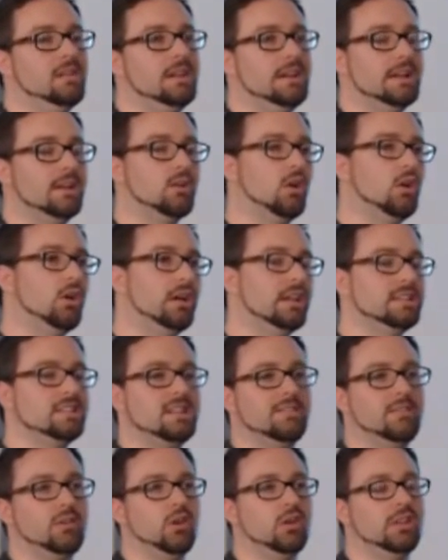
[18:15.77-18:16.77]
instead
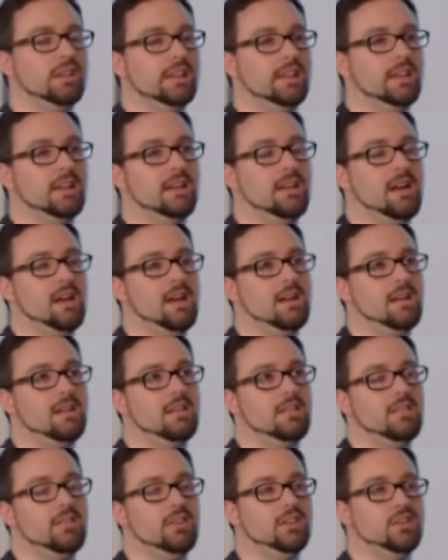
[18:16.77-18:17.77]
of calling it
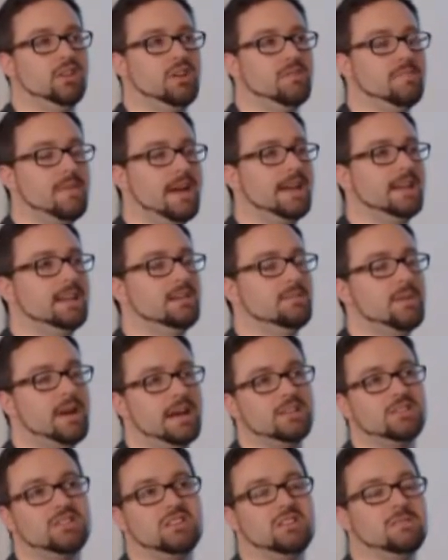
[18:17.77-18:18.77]
the domain
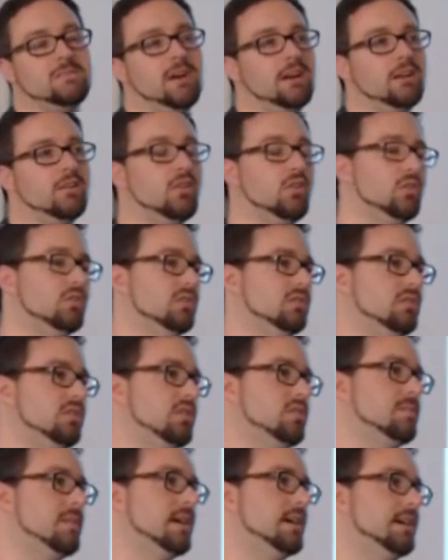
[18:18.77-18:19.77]
Apache, you might call the
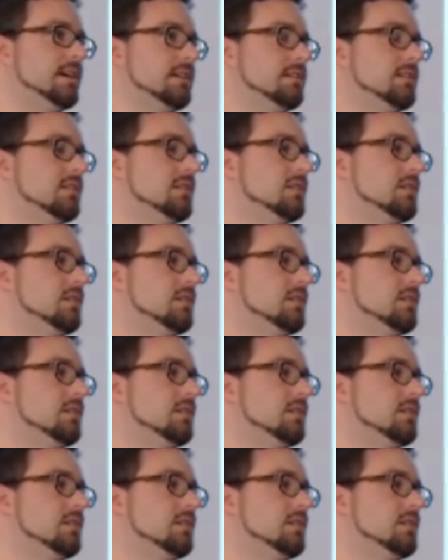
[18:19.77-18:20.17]
domain